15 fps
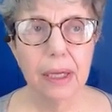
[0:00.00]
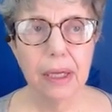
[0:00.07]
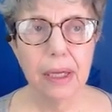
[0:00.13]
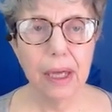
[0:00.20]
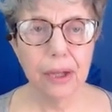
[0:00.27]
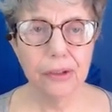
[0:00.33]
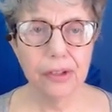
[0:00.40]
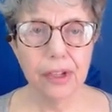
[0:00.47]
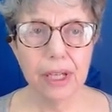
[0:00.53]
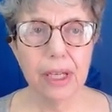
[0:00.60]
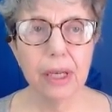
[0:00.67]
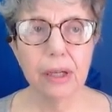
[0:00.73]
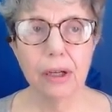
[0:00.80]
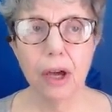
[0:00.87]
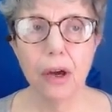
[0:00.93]

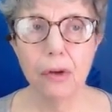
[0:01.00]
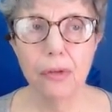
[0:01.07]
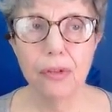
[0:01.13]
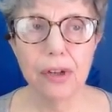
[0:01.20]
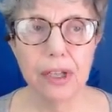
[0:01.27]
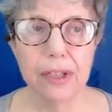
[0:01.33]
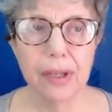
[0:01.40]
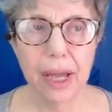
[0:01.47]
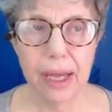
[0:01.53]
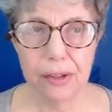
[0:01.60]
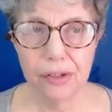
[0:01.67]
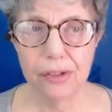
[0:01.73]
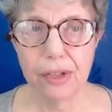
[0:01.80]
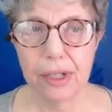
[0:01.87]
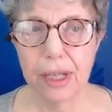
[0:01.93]
Cutting COVID
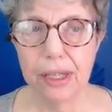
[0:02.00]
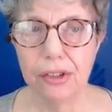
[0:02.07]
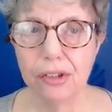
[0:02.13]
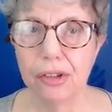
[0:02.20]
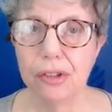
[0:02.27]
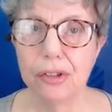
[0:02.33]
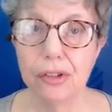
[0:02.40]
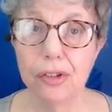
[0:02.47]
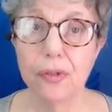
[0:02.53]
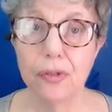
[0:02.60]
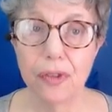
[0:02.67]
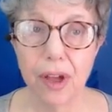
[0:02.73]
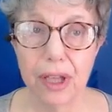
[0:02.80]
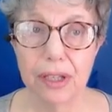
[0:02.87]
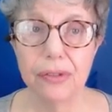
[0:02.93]
isolation to
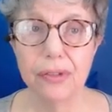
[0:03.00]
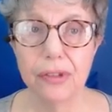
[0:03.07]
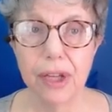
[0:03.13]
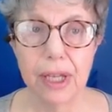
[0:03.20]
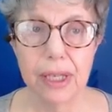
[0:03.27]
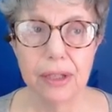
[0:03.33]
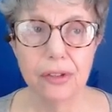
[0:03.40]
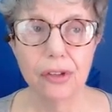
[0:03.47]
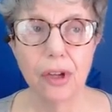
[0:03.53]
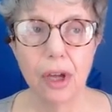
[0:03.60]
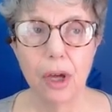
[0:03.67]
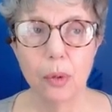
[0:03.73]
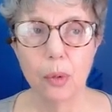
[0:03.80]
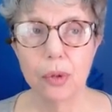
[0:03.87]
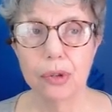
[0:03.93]
five days
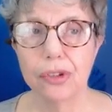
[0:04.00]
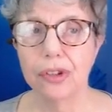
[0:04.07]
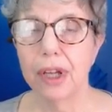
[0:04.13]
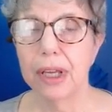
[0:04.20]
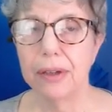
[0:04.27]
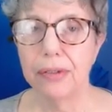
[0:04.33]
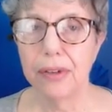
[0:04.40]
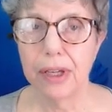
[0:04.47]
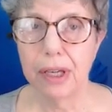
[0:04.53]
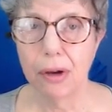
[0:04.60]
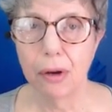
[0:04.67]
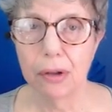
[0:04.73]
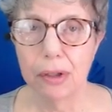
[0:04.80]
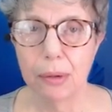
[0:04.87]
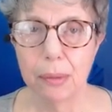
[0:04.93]
would save
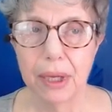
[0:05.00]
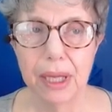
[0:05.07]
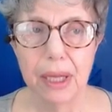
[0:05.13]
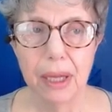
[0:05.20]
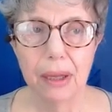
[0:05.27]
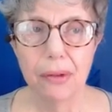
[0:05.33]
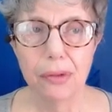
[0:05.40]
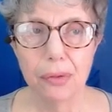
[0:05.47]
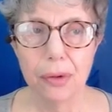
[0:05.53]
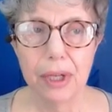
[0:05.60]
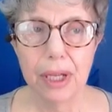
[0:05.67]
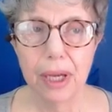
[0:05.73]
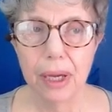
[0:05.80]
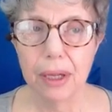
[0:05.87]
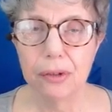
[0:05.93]
economy
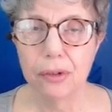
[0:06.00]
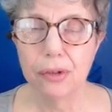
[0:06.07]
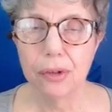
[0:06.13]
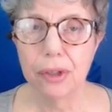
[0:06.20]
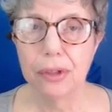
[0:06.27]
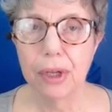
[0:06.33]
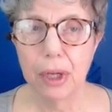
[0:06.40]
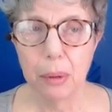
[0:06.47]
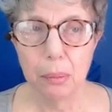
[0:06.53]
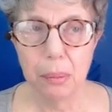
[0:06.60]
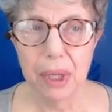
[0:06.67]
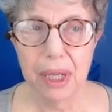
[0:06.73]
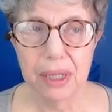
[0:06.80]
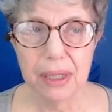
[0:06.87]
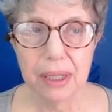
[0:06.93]
£300
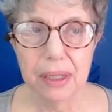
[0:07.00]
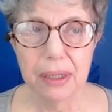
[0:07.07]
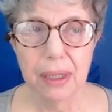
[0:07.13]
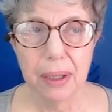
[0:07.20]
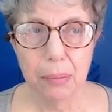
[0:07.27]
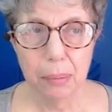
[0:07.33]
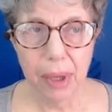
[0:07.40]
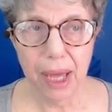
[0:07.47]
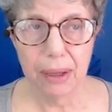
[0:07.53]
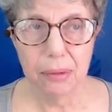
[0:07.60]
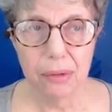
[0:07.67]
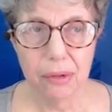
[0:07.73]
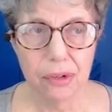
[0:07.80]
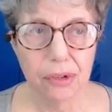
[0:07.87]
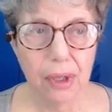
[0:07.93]
million.
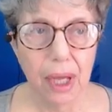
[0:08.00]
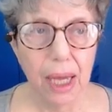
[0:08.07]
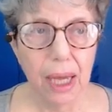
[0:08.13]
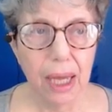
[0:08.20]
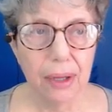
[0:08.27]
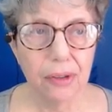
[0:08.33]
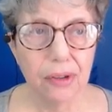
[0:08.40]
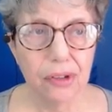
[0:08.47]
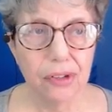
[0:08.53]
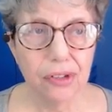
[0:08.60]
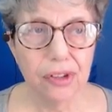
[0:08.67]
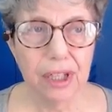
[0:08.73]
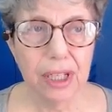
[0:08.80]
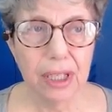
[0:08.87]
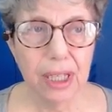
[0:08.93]
And the
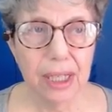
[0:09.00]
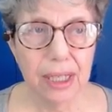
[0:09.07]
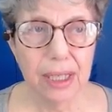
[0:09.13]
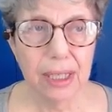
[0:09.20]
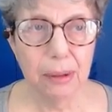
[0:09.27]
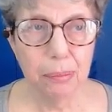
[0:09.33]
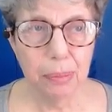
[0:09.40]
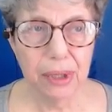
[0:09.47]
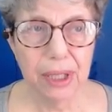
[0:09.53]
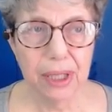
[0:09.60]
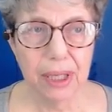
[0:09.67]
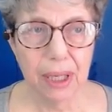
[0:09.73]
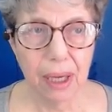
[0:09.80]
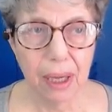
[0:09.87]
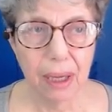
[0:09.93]

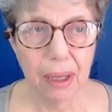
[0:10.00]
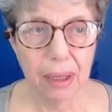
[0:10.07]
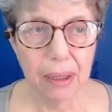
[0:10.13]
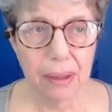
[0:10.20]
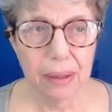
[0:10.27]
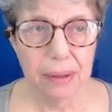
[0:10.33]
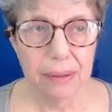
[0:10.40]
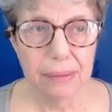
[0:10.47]
CEBR,